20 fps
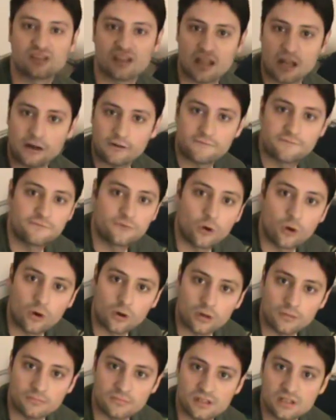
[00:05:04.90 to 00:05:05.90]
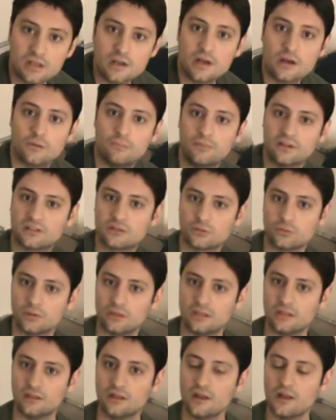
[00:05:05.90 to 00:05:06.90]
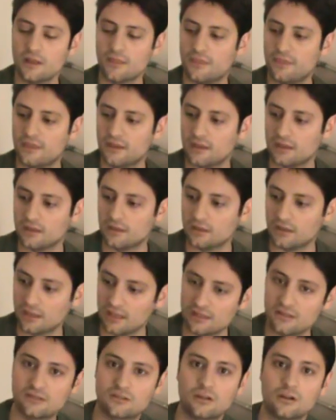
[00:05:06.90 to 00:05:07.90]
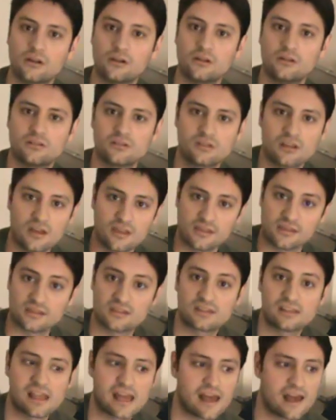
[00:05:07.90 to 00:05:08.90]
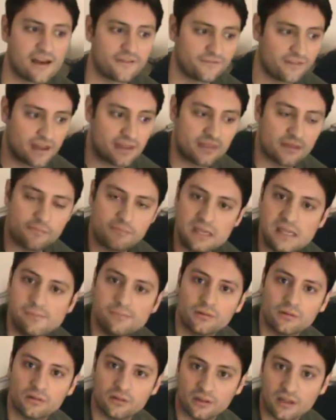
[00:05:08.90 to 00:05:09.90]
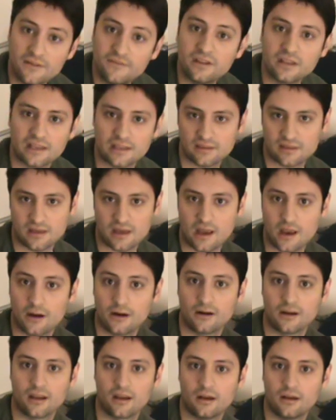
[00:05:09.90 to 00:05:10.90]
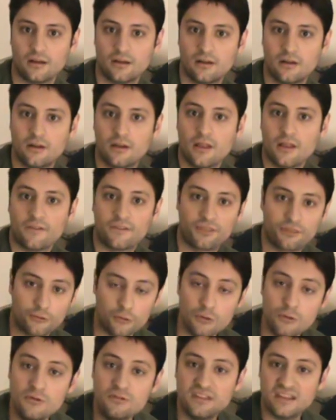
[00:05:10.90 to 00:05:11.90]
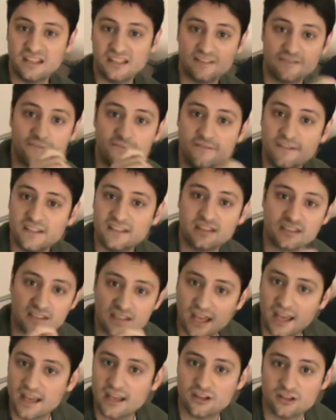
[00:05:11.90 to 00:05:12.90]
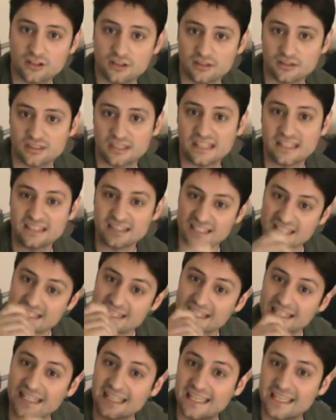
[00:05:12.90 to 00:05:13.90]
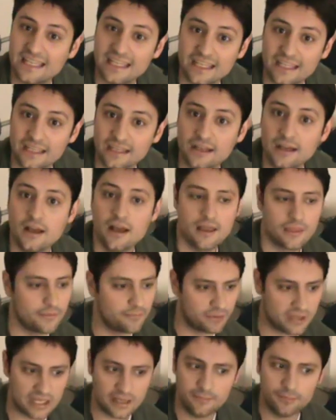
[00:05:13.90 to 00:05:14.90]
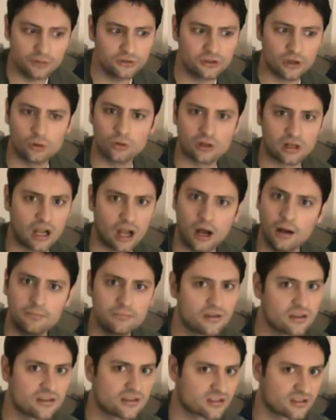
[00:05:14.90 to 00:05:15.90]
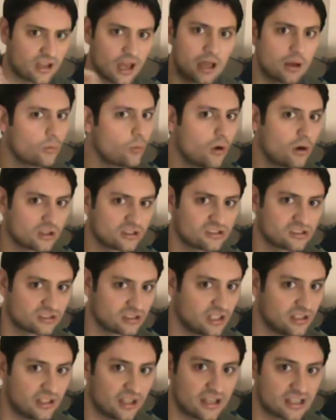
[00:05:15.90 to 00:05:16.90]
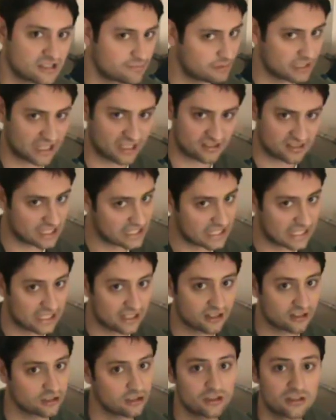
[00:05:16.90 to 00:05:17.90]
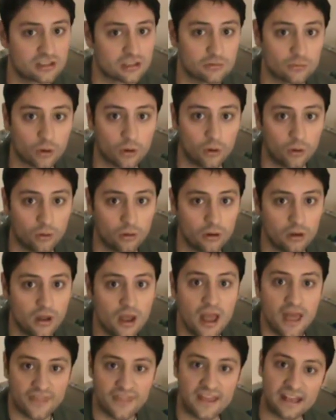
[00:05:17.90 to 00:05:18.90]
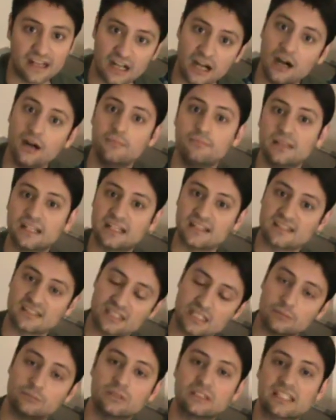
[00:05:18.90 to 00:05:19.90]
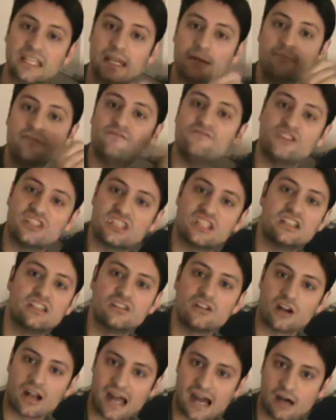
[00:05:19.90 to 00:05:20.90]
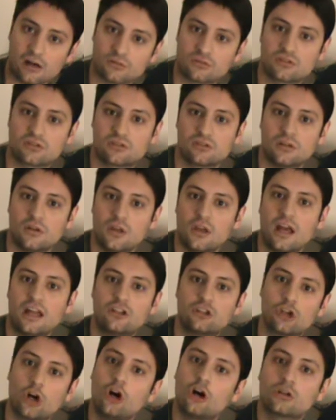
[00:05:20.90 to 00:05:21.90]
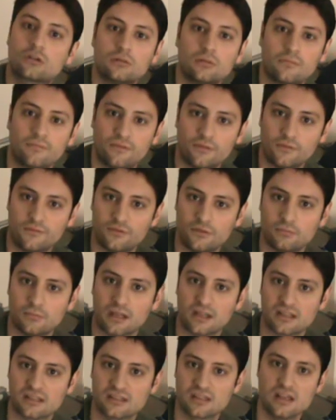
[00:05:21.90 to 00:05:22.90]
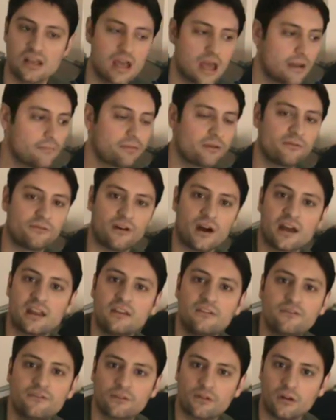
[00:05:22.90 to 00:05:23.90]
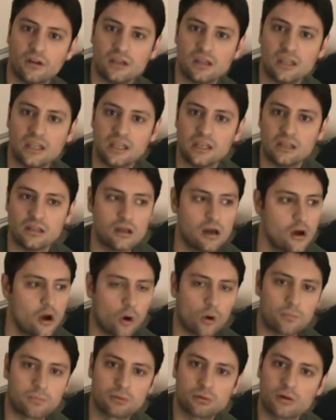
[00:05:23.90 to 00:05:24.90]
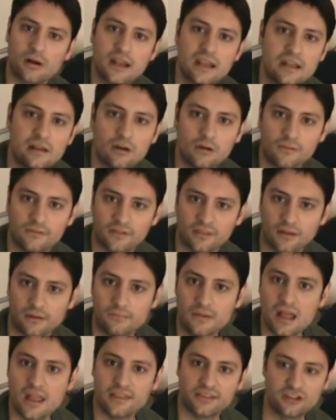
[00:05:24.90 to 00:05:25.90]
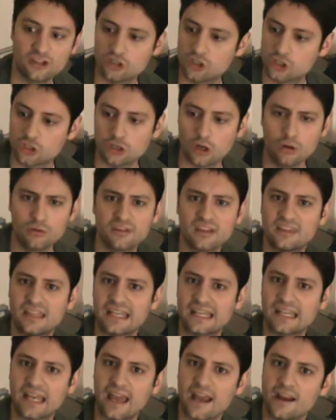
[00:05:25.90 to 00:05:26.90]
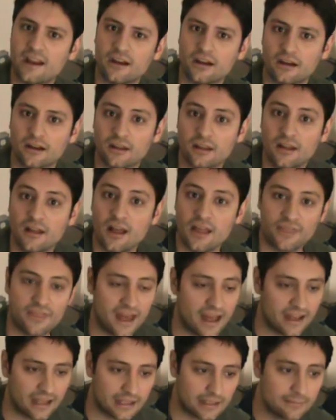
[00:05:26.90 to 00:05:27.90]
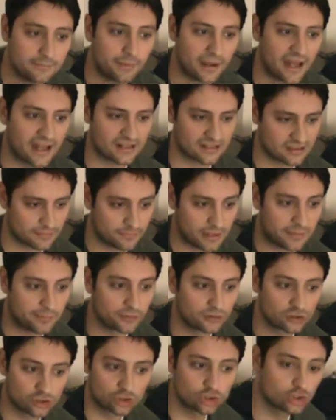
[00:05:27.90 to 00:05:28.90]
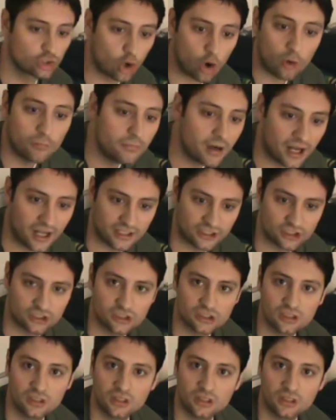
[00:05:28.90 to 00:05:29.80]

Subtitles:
that are formed between the interns, the staff, and the people living in the area. Through these visitations is the key. The people don't come to the sidewalks Sundays because they get a Tootsie Roll. They come because someone came and visited their house and talked to them for a few minutes and provided for a need or prayed over them. Just showed that they cared. That impacts the people so much